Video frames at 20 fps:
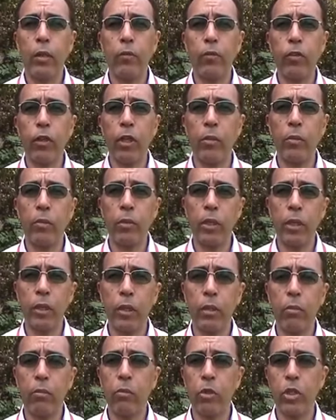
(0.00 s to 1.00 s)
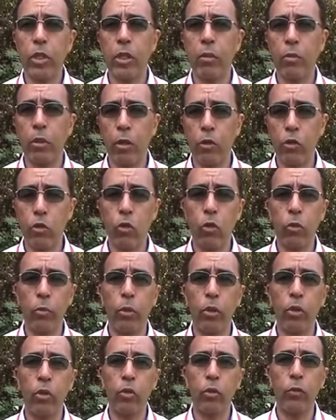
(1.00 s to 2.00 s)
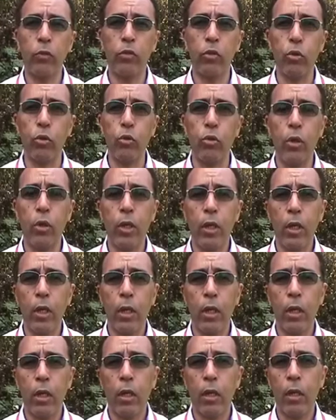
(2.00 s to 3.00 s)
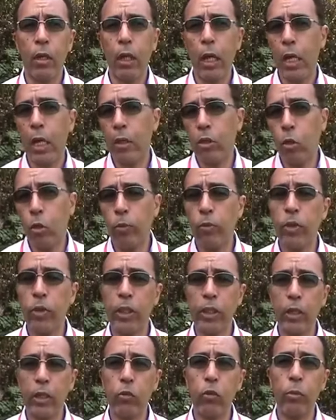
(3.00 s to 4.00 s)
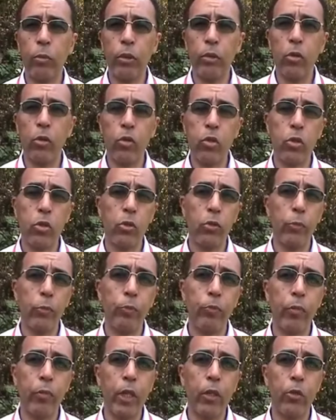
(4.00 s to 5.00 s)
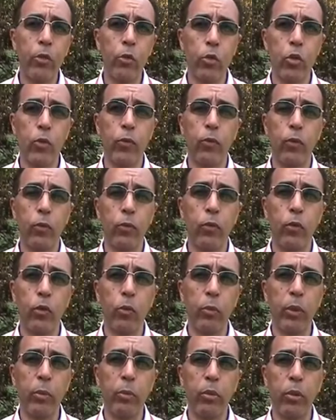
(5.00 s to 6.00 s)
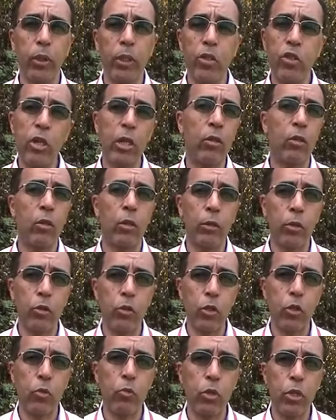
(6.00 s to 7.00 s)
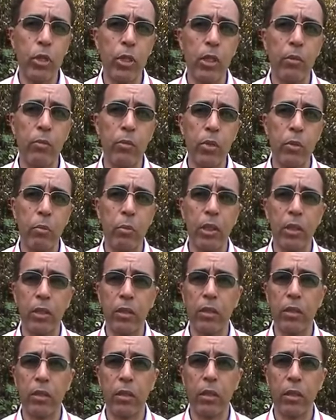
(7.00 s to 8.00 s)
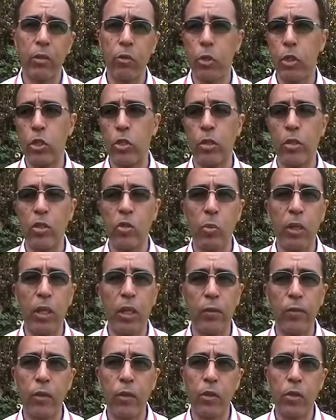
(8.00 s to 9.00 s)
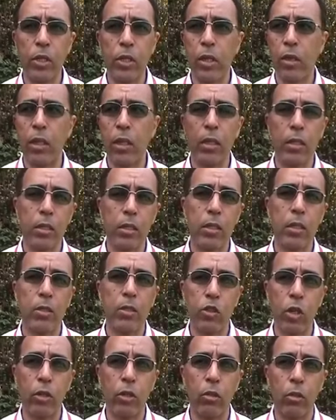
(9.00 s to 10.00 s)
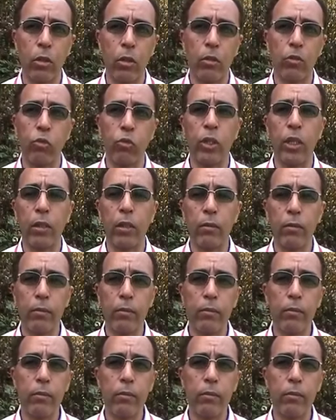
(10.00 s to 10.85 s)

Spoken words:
from the Muslim cultural point of view. And hopefully that will be also useful for people in general, not just Muslims, but Christians, believers, theists in general today.